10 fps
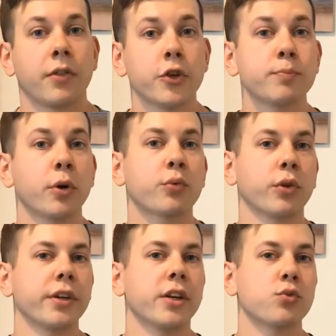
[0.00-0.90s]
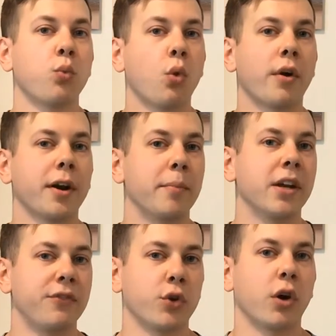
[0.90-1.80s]
This book really does warrant a
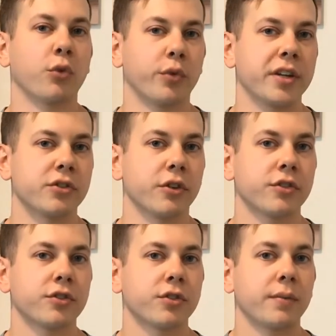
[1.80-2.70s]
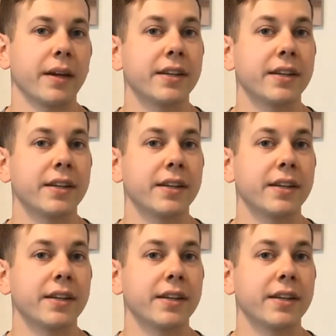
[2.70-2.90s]
bit of your own research.